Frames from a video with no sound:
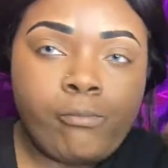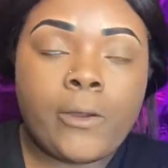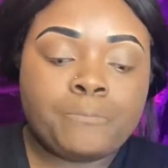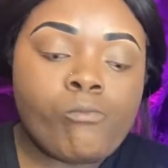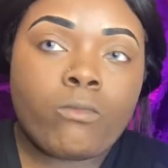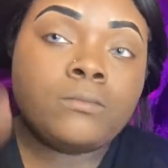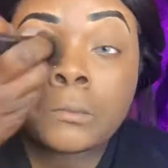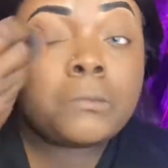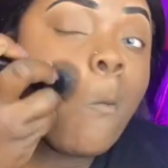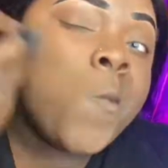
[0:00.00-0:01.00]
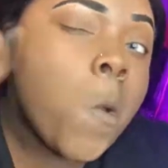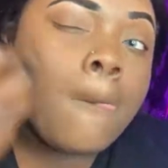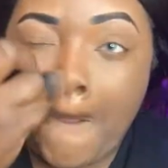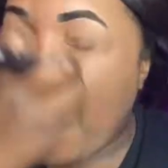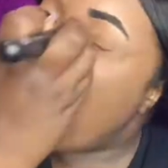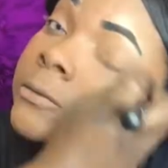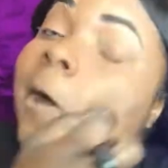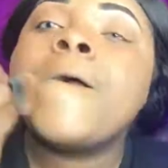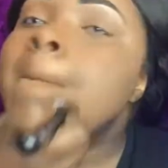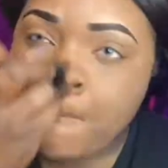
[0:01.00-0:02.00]
and spread all over your
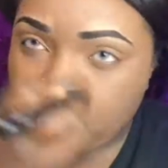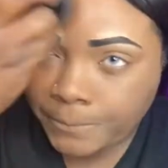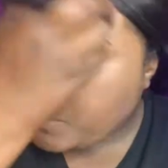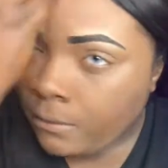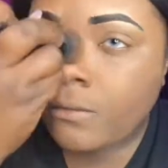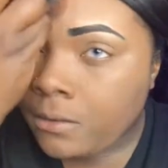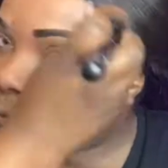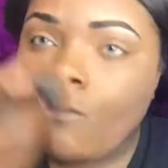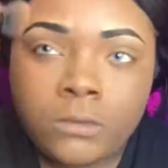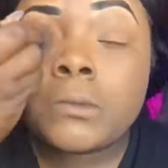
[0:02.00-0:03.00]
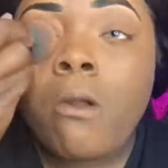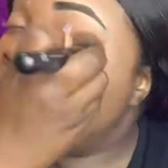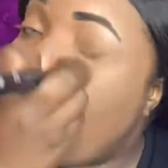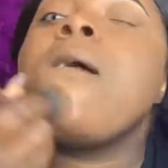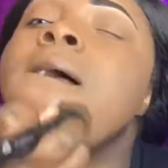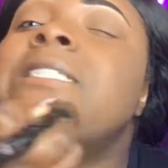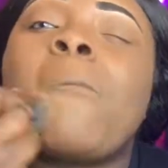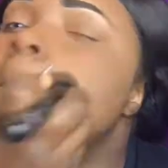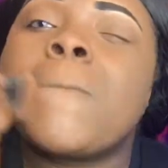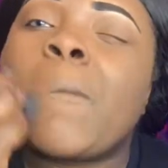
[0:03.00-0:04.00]
face. And next I go in
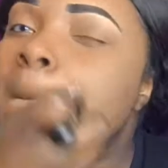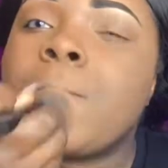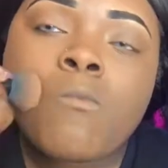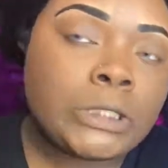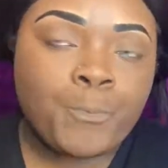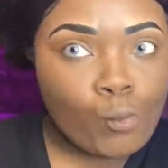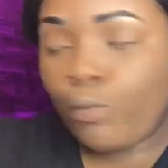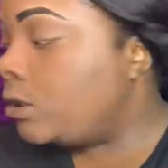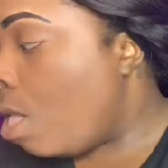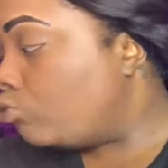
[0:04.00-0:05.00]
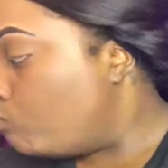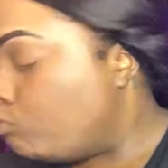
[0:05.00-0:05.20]
with my